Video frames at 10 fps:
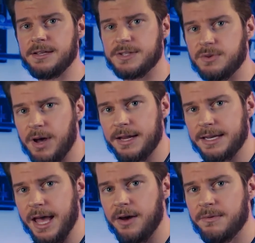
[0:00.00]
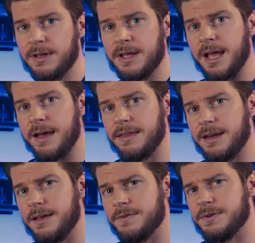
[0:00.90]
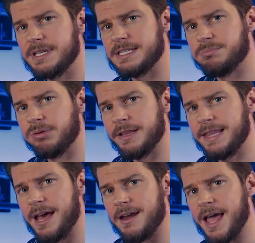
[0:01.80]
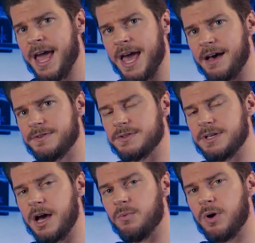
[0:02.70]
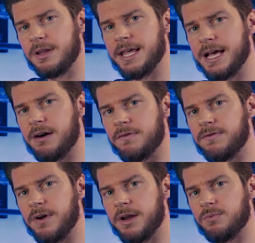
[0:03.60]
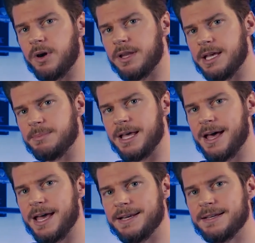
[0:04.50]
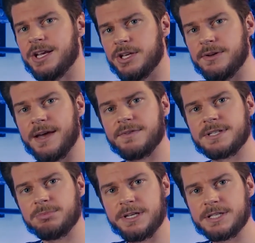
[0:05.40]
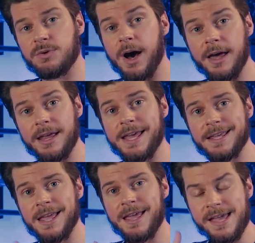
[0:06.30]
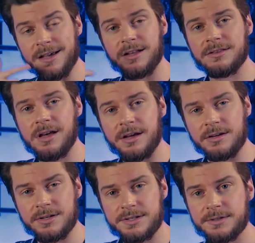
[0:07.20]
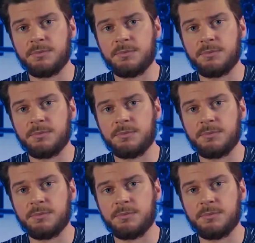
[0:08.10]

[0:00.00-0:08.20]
You squat down, and then if you just split that in half, so you got one leg out in front and one leg behind, you have a split squat, AKA a lunge.